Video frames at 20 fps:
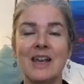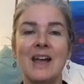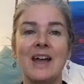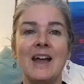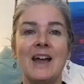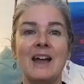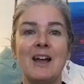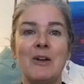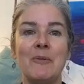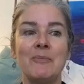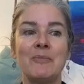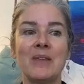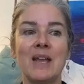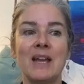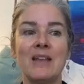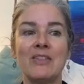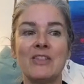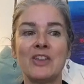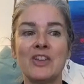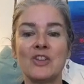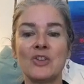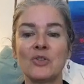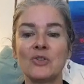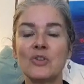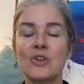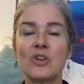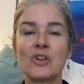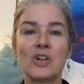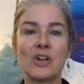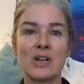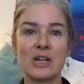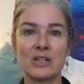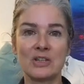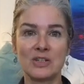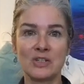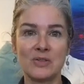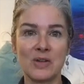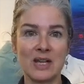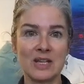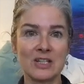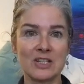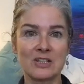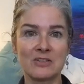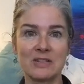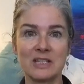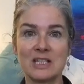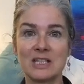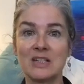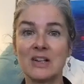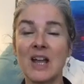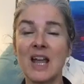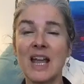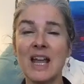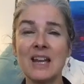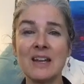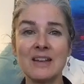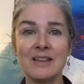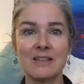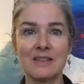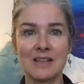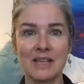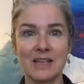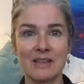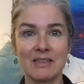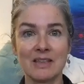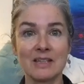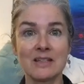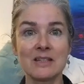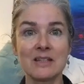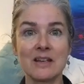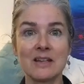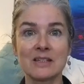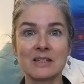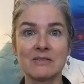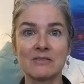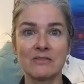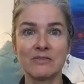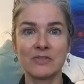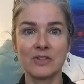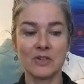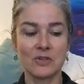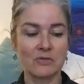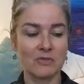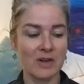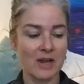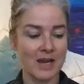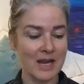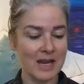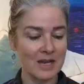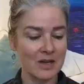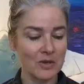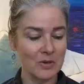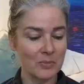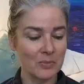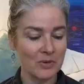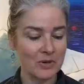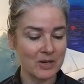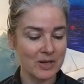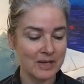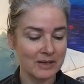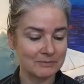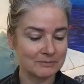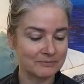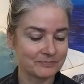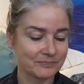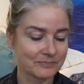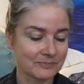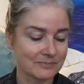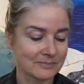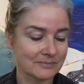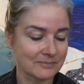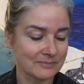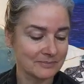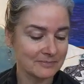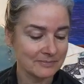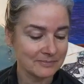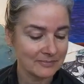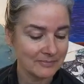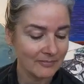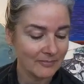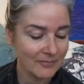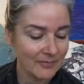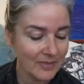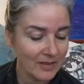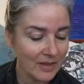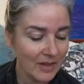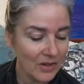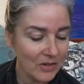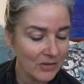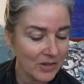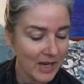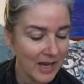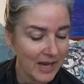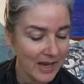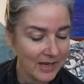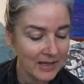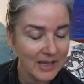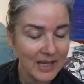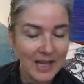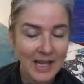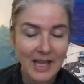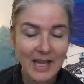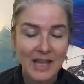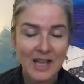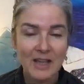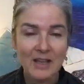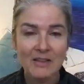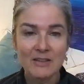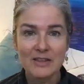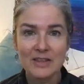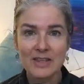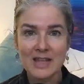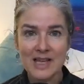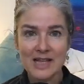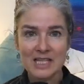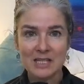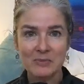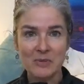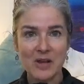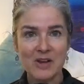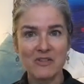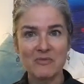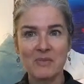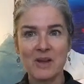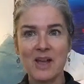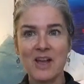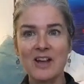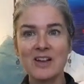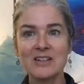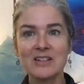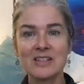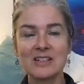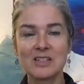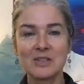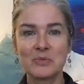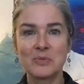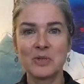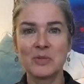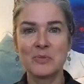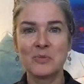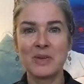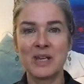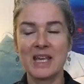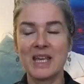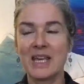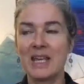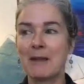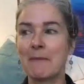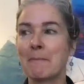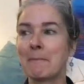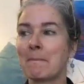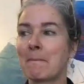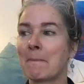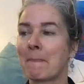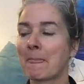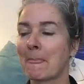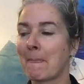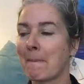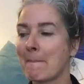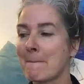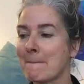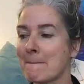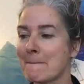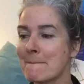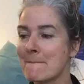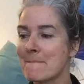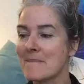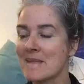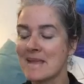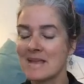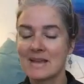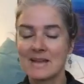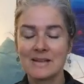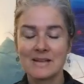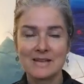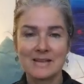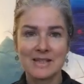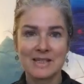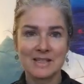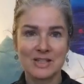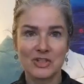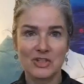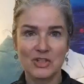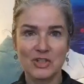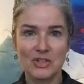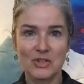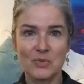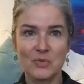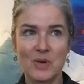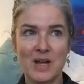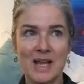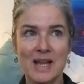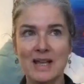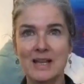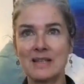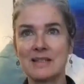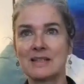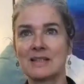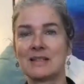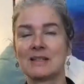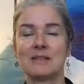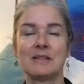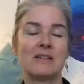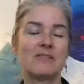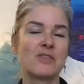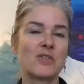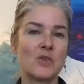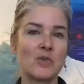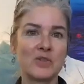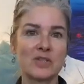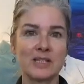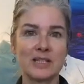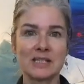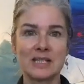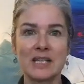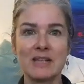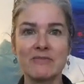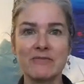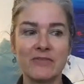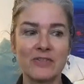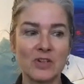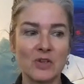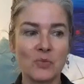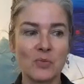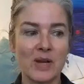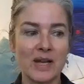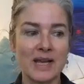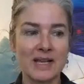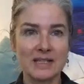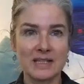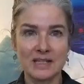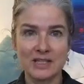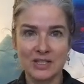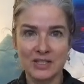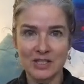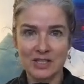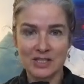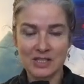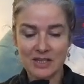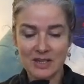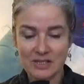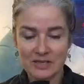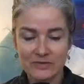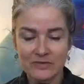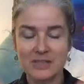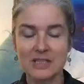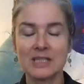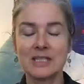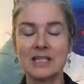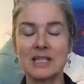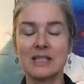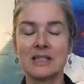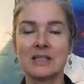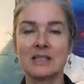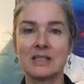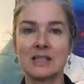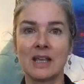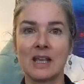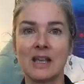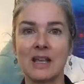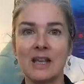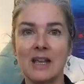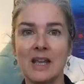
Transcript: and that you're not going to enter into anything that doesn't feel right in your body. Okay, next part of my answer would be, there's two ways. Of course, there's infinite ways. This is just kind of condensing